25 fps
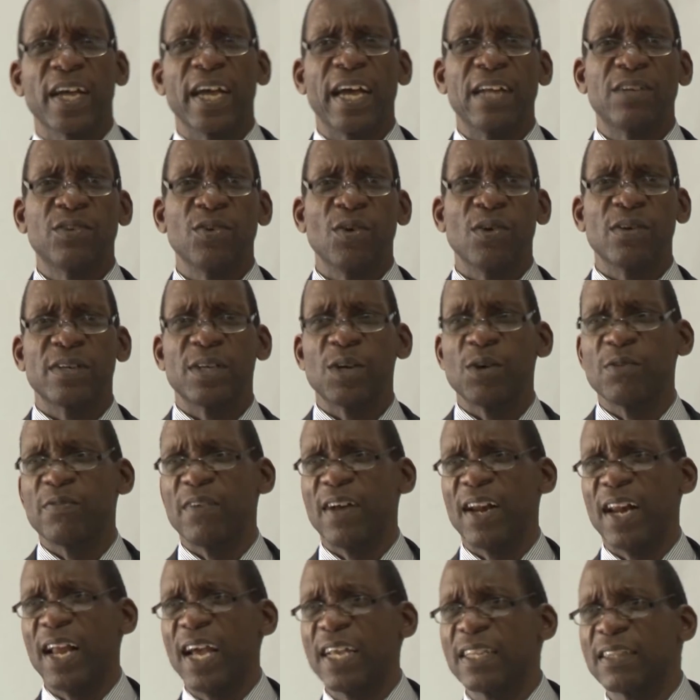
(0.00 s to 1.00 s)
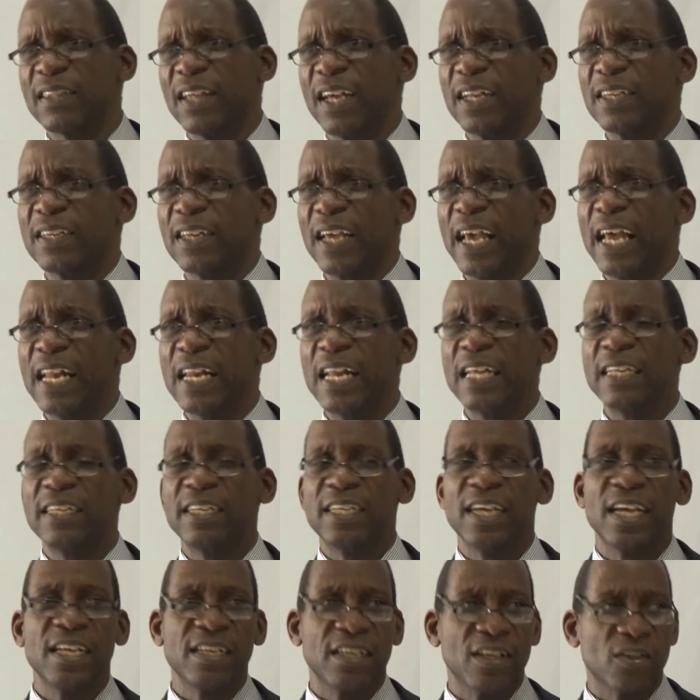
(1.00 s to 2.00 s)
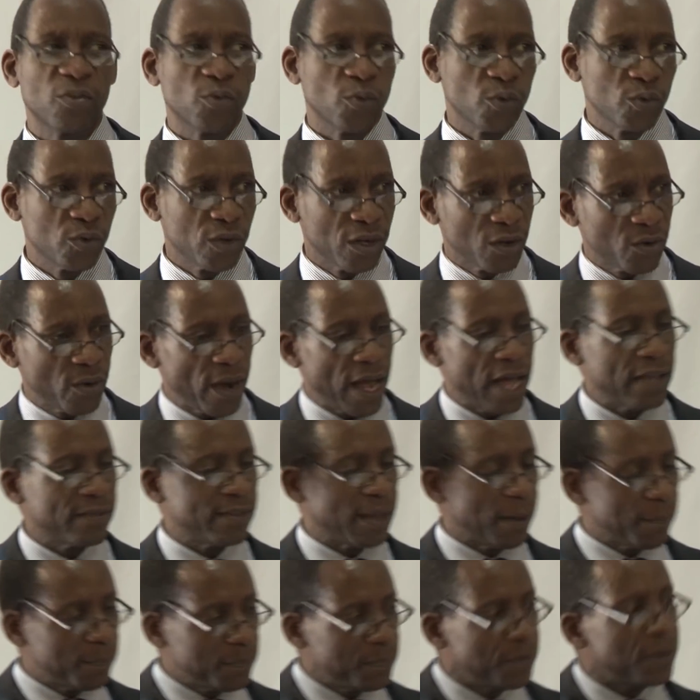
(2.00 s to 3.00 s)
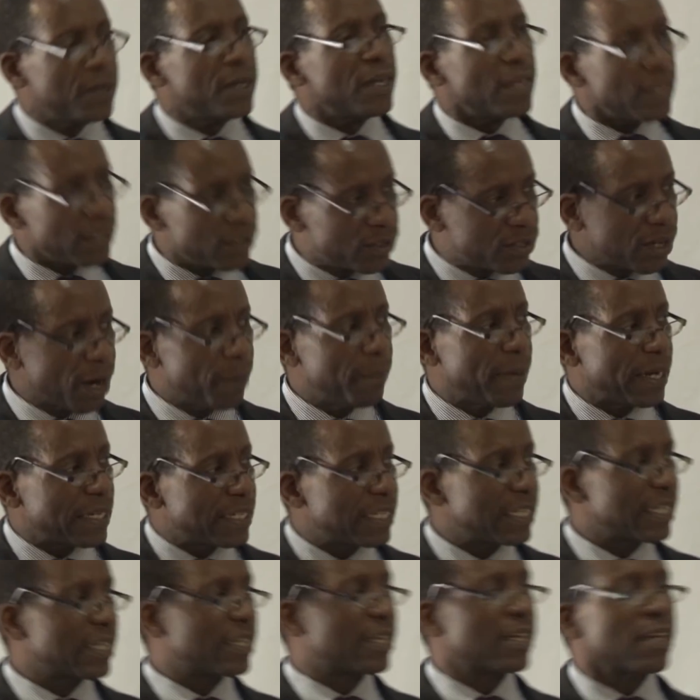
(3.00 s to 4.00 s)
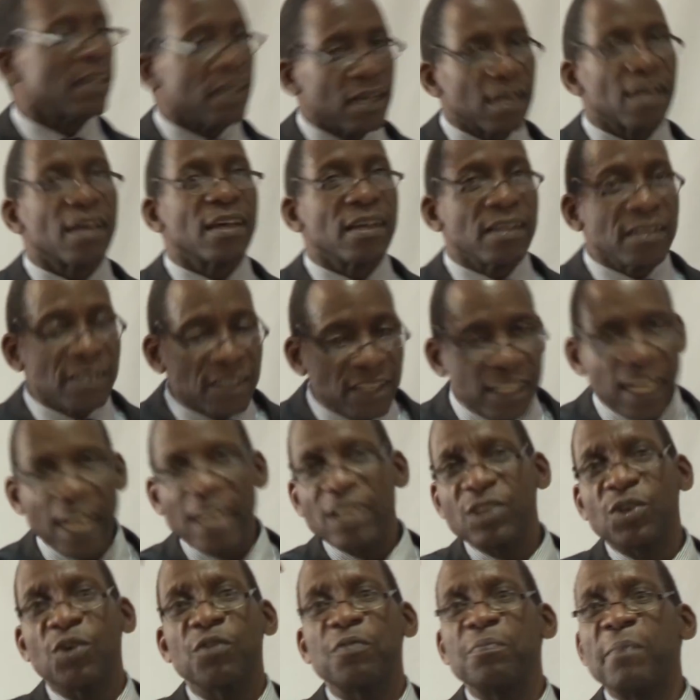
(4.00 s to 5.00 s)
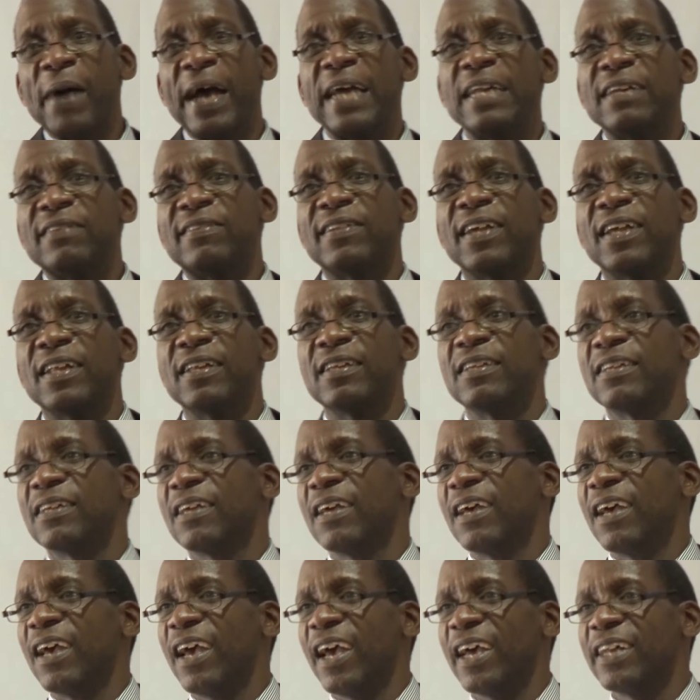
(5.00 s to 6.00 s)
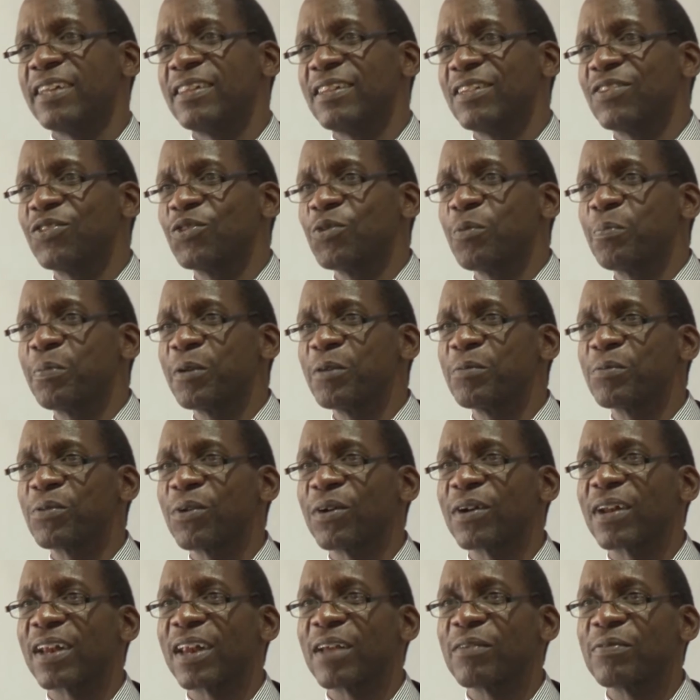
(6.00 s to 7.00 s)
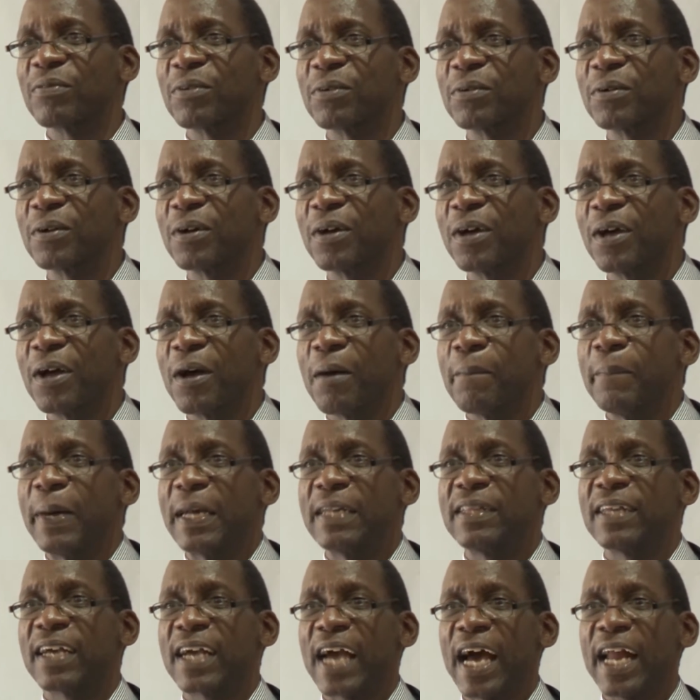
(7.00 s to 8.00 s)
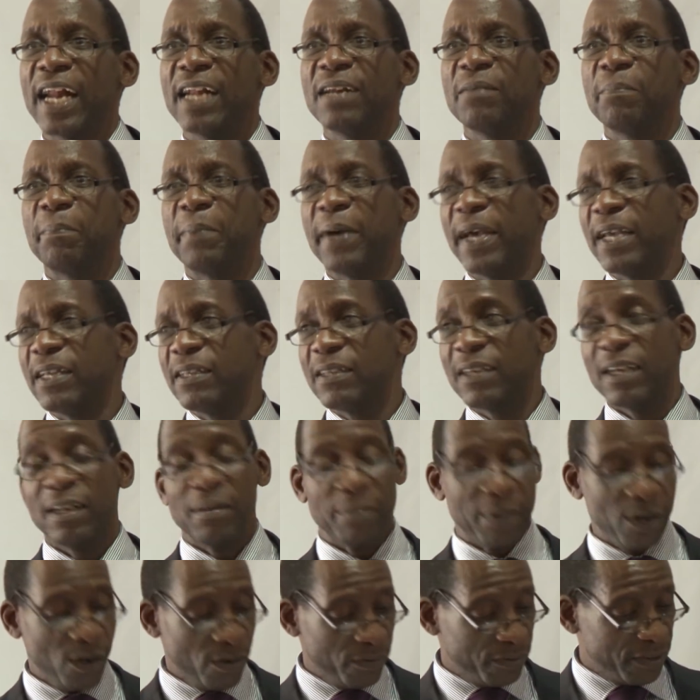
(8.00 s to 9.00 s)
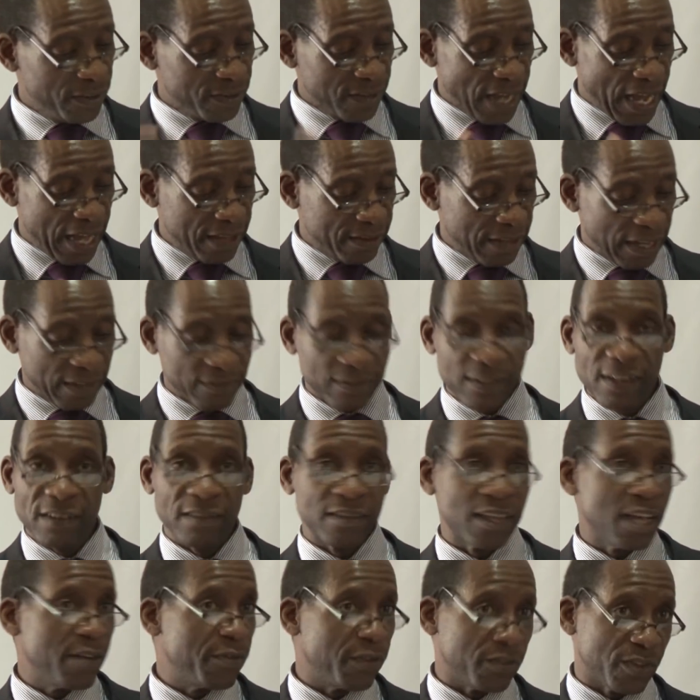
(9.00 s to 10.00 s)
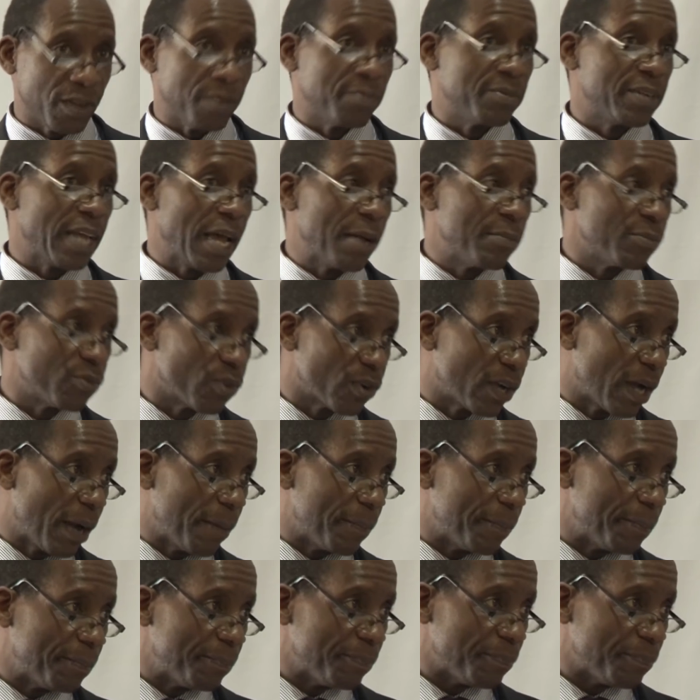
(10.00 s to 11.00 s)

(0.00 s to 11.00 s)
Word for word: I told you over lunch that any changes would require some dramatic change of mindset at the Supreme Court level. But the current bench, and many of these guys are still there for some time to come.